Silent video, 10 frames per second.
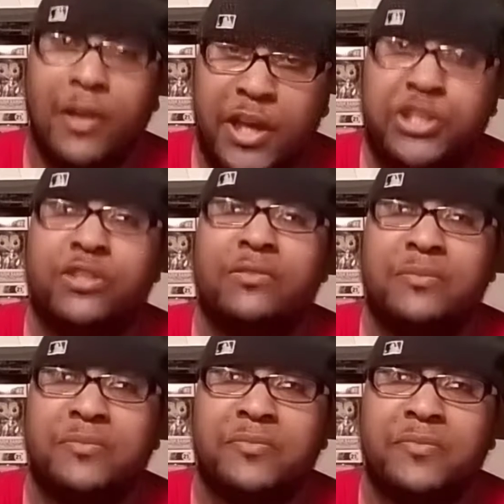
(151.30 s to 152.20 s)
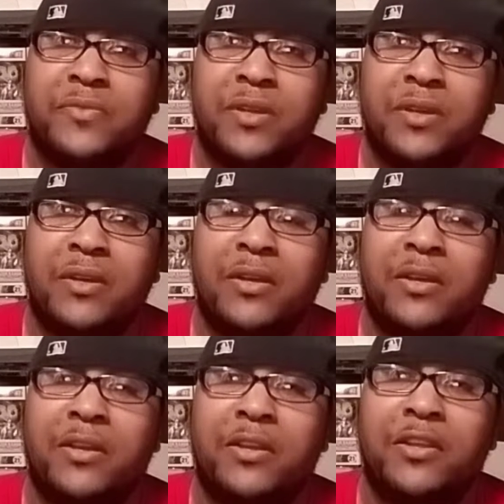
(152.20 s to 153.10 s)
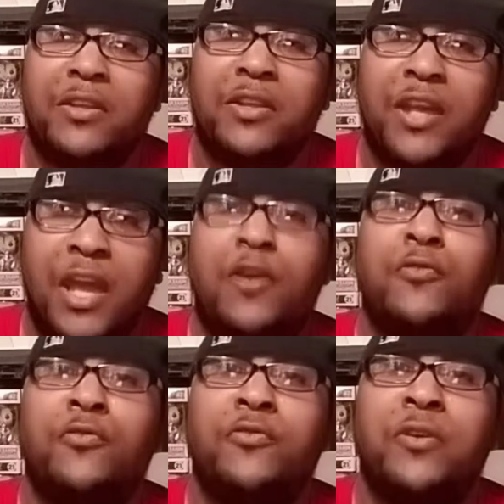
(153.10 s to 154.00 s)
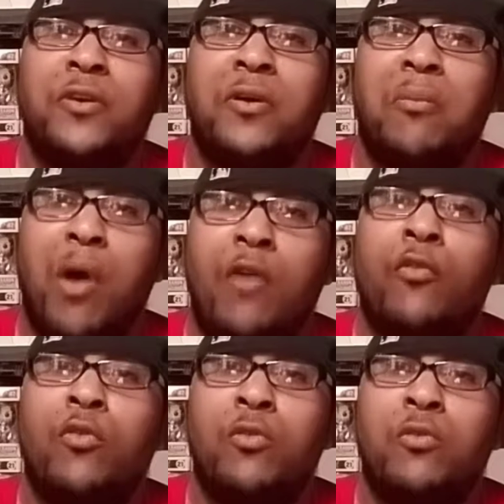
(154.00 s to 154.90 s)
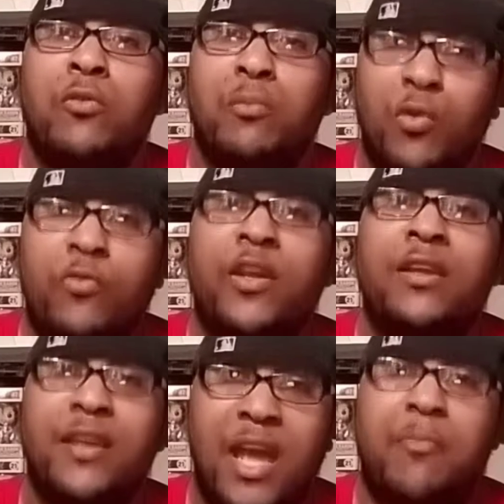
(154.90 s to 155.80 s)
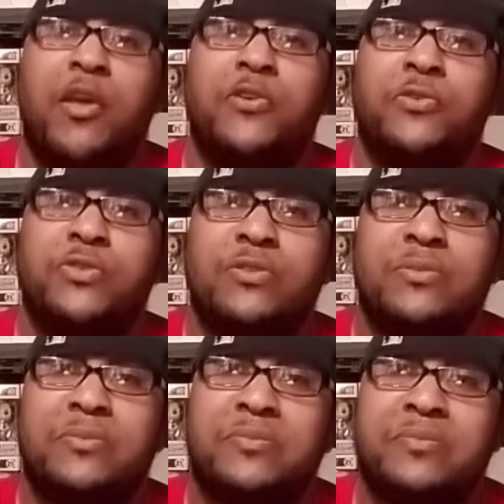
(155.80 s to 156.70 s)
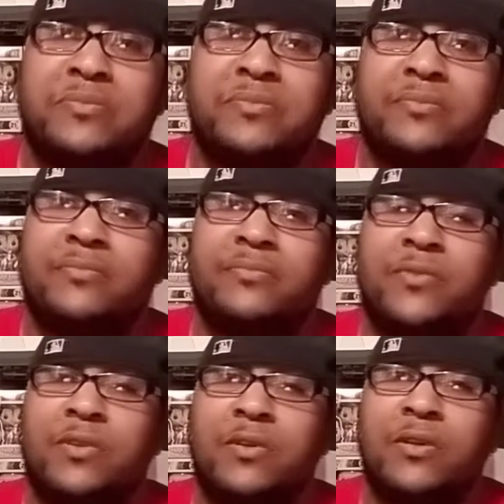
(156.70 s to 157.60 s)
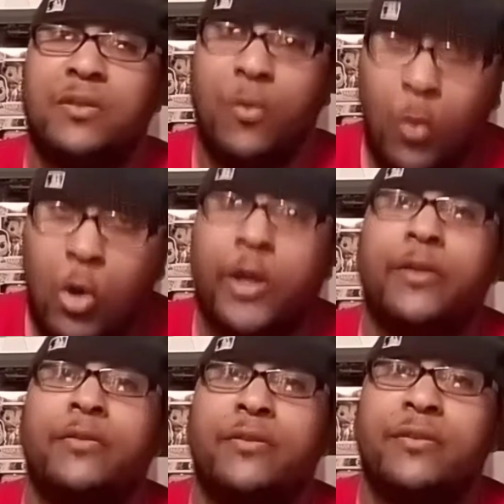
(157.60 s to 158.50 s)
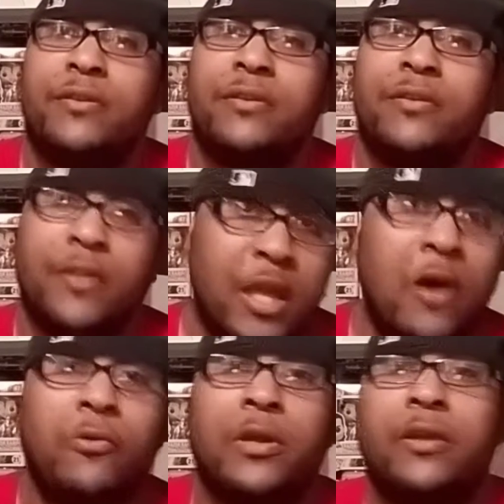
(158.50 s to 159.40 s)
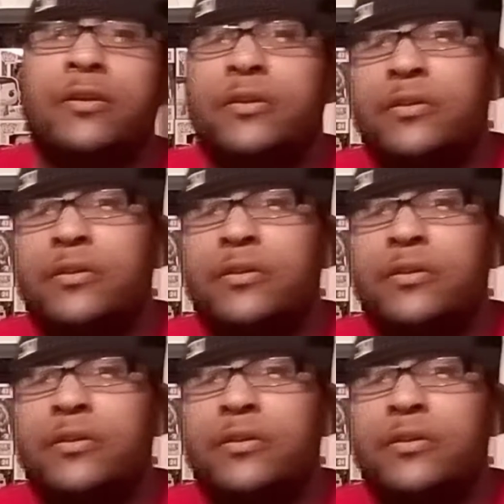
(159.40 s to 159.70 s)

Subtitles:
the legend, the king of Marvel movie cameos, the one, the only,